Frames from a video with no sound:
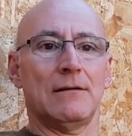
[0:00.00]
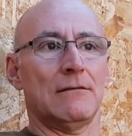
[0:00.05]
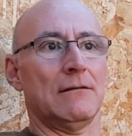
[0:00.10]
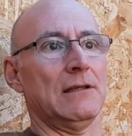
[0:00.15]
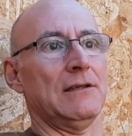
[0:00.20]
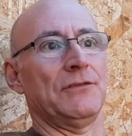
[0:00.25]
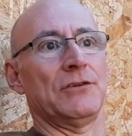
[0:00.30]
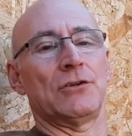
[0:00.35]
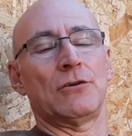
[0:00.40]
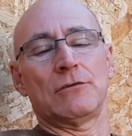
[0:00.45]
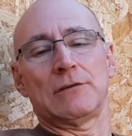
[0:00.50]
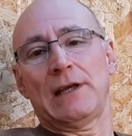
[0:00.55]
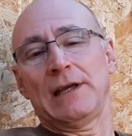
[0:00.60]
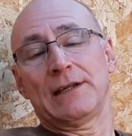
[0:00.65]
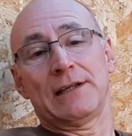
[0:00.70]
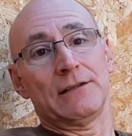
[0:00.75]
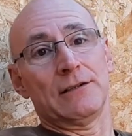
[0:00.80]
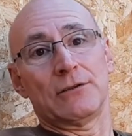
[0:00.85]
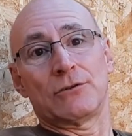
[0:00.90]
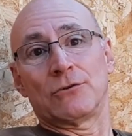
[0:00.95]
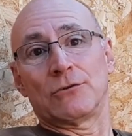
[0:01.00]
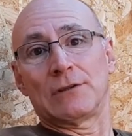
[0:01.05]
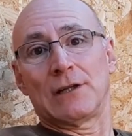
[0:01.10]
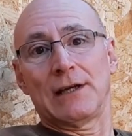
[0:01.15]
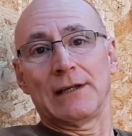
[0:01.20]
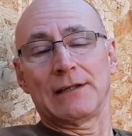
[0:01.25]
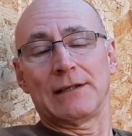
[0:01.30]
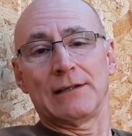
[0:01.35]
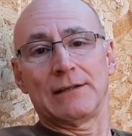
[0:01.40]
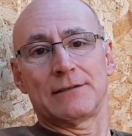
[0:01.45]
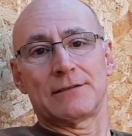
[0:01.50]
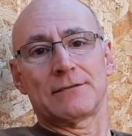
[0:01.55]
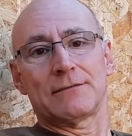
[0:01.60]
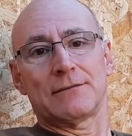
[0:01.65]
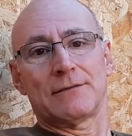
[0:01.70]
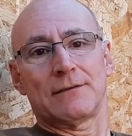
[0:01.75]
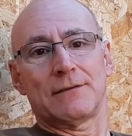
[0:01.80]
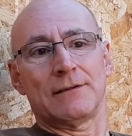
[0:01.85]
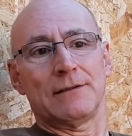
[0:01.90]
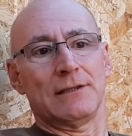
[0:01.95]
If you don't like it, you don't like it.
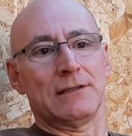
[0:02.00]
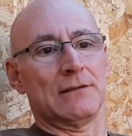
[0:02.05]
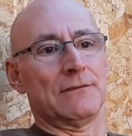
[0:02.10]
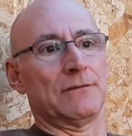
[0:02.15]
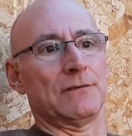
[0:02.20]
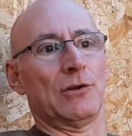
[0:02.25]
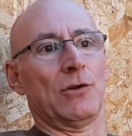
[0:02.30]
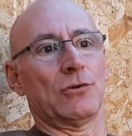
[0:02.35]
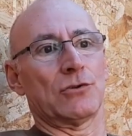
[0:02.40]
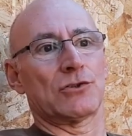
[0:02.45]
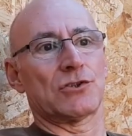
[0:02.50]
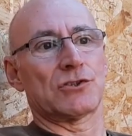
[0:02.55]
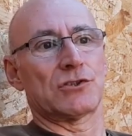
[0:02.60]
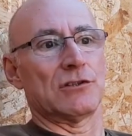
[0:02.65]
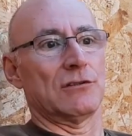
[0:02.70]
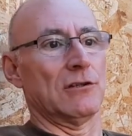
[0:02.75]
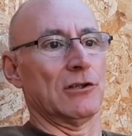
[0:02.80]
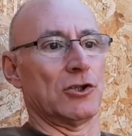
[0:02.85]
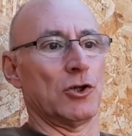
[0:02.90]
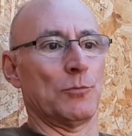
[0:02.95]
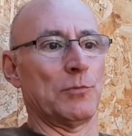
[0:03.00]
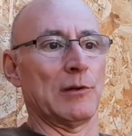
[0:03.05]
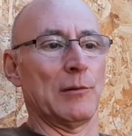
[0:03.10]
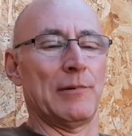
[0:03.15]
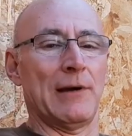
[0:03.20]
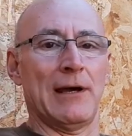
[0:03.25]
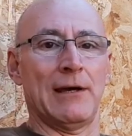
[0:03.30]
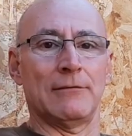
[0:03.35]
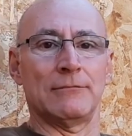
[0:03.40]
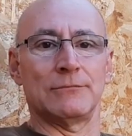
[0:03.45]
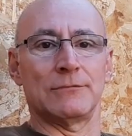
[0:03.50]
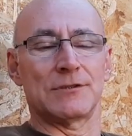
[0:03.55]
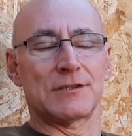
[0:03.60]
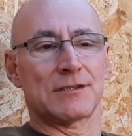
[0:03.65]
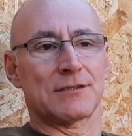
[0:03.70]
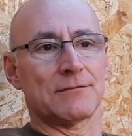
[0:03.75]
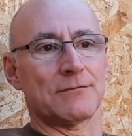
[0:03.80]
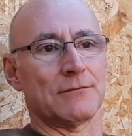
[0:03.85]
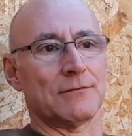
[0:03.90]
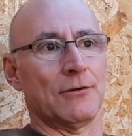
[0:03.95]
You've lost a couple of
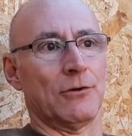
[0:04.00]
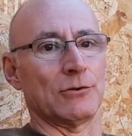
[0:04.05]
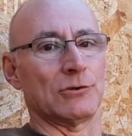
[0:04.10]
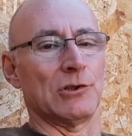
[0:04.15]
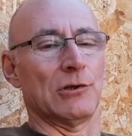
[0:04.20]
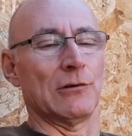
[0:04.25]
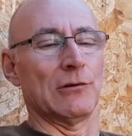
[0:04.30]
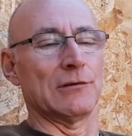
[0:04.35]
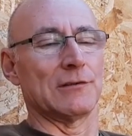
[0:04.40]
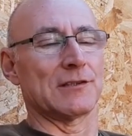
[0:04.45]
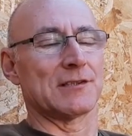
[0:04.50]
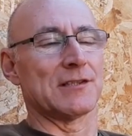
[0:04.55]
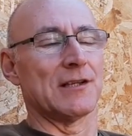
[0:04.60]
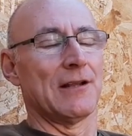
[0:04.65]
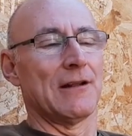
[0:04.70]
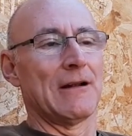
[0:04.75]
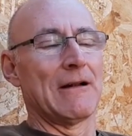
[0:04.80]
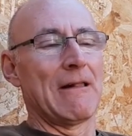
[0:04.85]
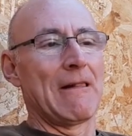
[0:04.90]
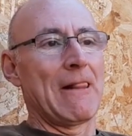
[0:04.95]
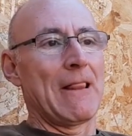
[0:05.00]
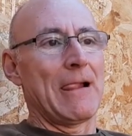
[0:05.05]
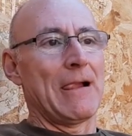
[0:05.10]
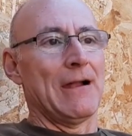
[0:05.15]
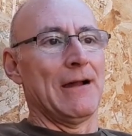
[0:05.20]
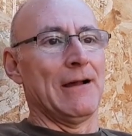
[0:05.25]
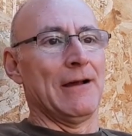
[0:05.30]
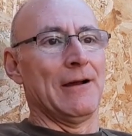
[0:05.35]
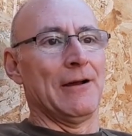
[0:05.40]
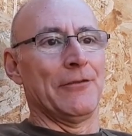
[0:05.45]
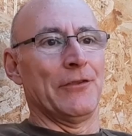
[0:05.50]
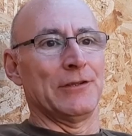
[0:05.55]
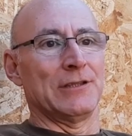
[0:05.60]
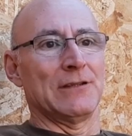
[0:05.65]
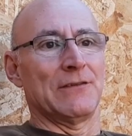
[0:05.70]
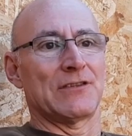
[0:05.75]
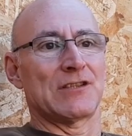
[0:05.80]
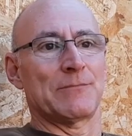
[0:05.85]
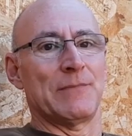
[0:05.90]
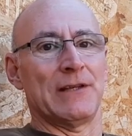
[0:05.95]
pounds or dollars that
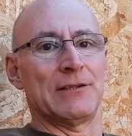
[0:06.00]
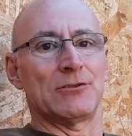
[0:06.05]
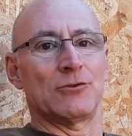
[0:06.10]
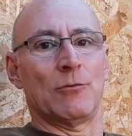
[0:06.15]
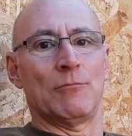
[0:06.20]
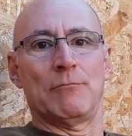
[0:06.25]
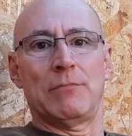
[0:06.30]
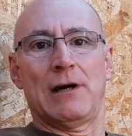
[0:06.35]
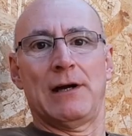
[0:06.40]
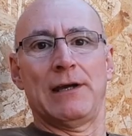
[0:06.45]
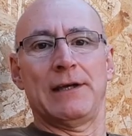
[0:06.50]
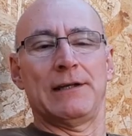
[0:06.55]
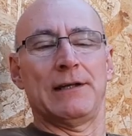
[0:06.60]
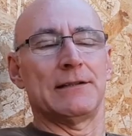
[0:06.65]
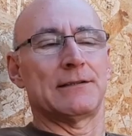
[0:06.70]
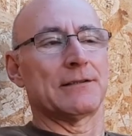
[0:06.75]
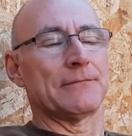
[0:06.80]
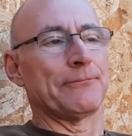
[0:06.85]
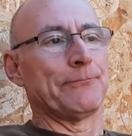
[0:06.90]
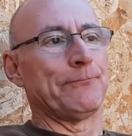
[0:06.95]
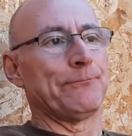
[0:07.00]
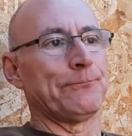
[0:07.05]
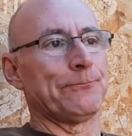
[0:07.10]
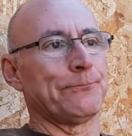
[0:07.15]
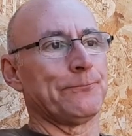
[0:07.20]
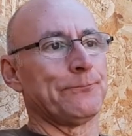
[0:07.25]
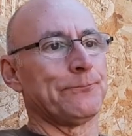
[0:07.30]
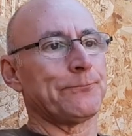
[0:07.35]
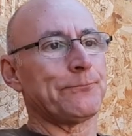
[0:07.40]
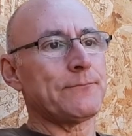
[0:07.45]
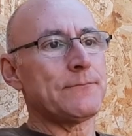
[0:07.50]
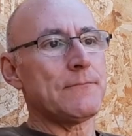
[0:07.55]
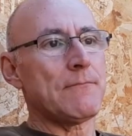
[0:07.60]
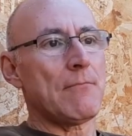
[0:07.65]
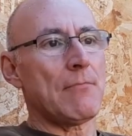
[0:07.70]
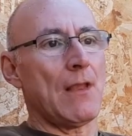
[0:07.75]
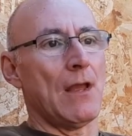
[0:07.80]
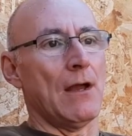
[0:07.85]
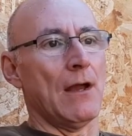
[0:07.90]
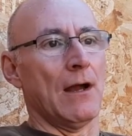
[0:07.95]
you've spent on buying it.
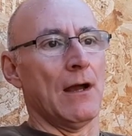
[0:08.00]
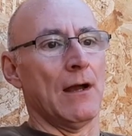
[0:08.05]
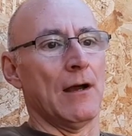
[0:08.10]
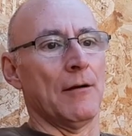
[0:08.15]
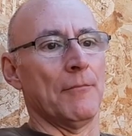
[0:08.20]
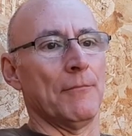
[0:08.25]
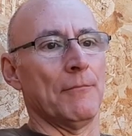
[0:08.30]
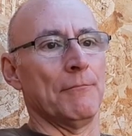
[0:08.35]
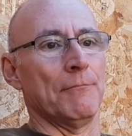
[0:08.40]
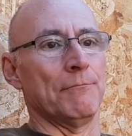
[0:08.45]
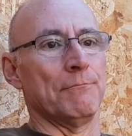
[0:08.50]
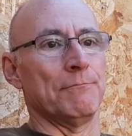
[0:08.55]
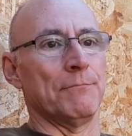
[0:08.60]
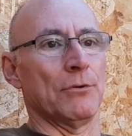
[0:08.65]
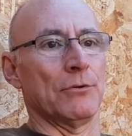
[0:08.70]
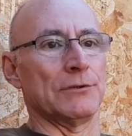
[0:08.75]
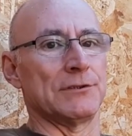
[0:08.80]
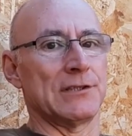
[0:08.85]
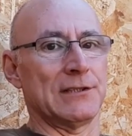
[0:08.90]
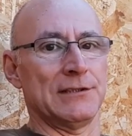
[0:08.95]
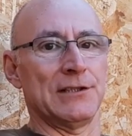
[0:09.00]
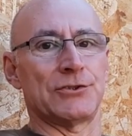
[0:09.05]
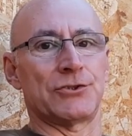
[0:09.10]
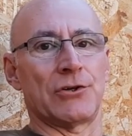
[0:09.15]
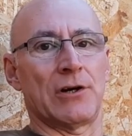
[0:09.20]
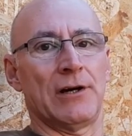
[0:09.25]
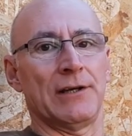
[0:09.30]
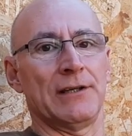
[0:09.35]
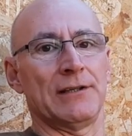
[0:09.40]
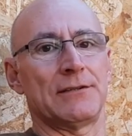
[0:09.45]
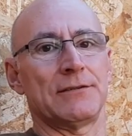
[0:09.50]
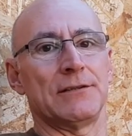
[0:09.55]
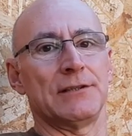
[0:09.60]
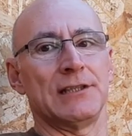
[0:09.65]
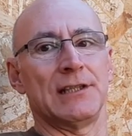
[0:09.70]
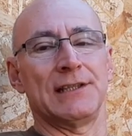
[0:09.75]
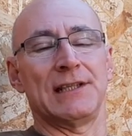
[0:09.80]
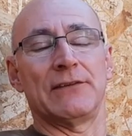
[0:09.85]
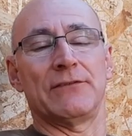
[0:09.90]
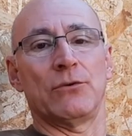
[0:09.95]
But until you try it,
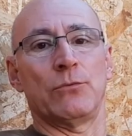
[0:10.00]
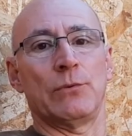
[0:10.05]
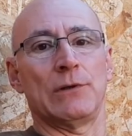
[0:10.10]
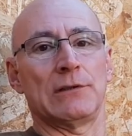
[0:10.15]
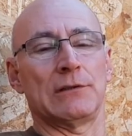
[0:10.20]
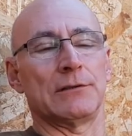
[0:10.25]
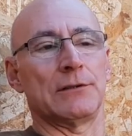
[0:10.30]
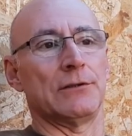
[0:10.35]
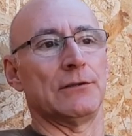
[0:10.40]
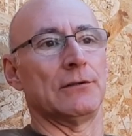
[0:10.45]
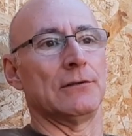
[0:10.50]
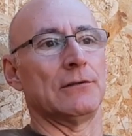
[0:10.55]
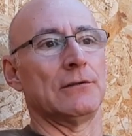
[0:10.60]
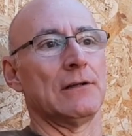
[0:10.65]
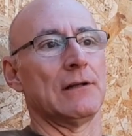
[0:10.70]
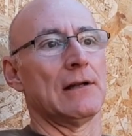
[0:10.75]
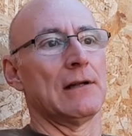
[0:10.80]
you never will know.